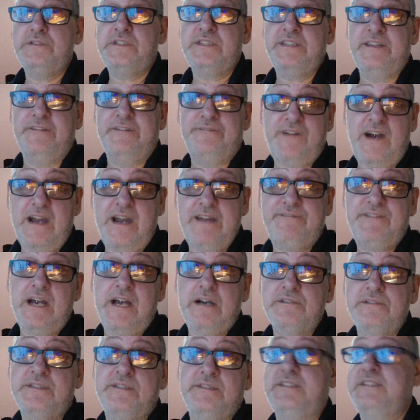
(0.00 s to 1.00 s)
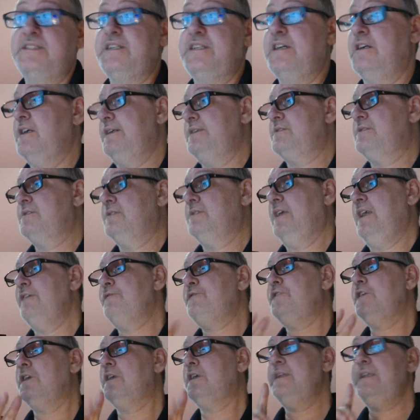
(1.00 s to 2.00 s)
the 5000 series,
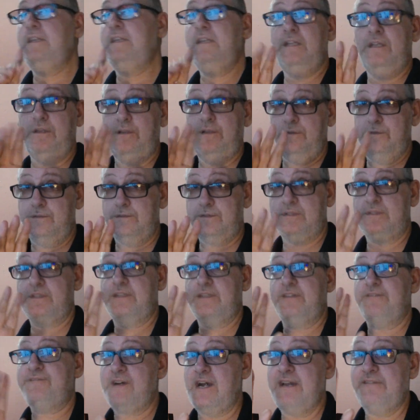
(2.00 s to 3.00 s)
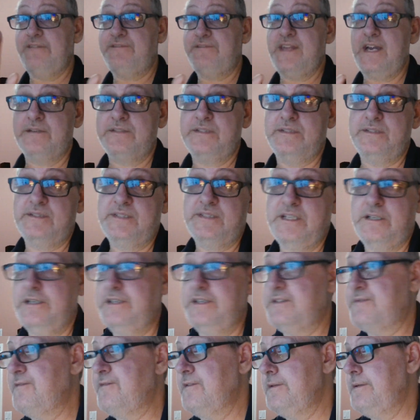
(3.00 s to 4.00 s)
if you're going to use the 5000
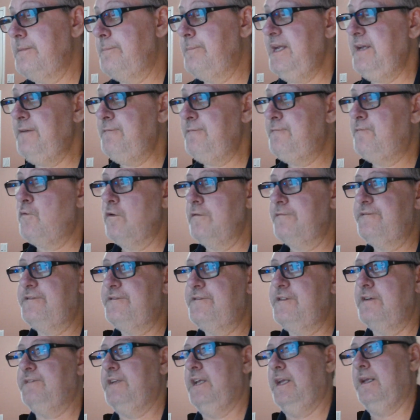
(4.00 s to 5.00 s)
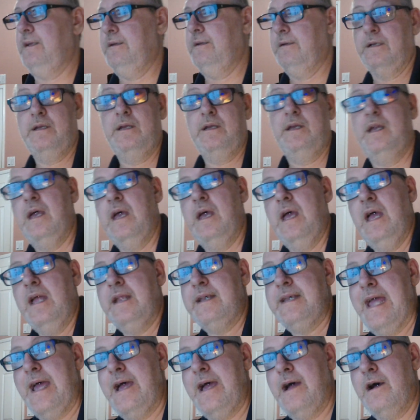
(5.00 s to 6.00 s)
series for the B450,
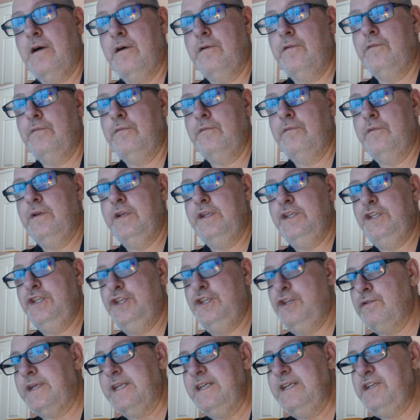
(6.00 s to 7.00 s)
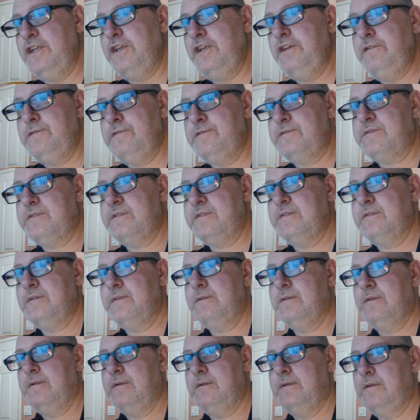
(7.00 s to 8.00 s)
now you can use
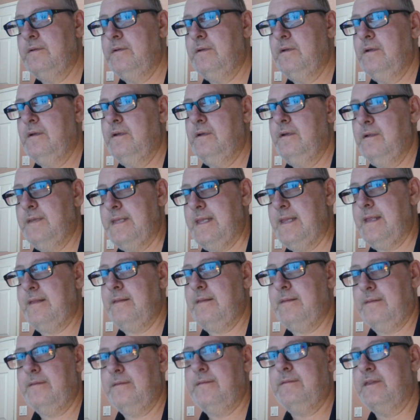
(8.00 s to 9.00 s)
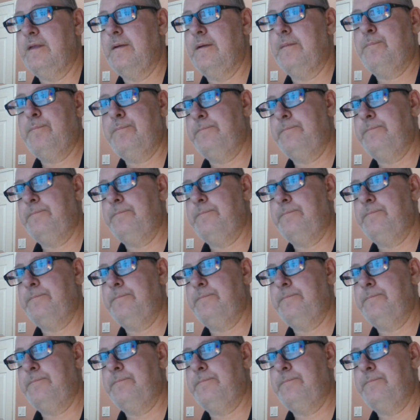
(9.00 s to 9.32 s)
the